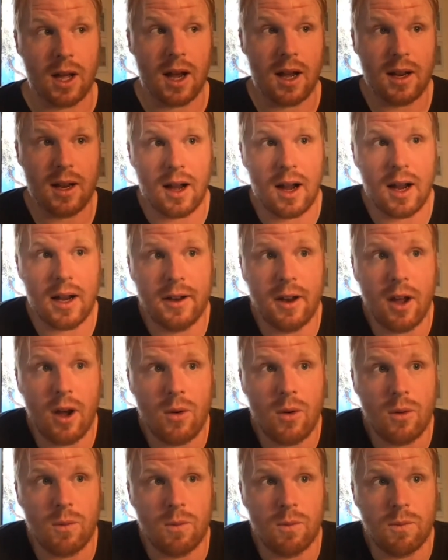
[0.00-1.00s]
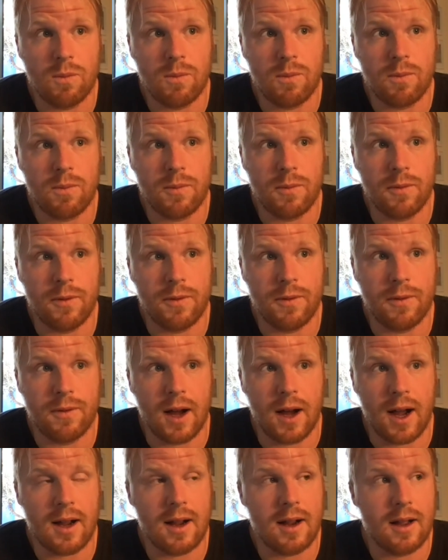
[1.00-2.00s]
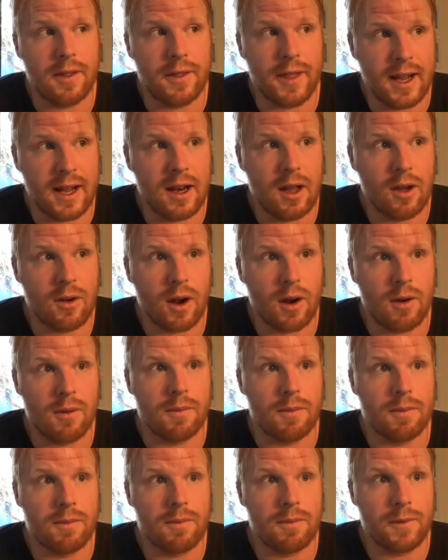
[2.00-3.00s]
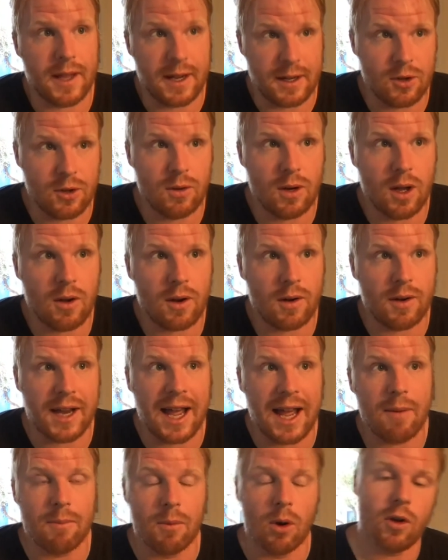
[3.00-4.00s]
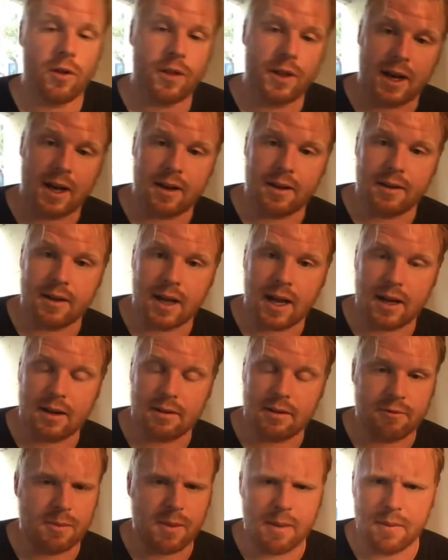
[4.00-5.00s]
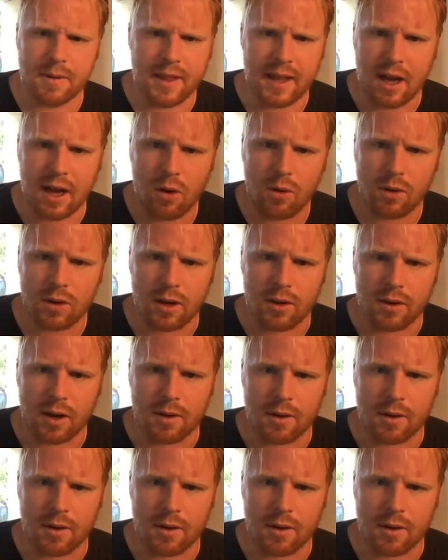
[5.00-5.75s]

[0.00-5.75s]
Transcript: I know their logo, their new logo now more than I remember their old logo.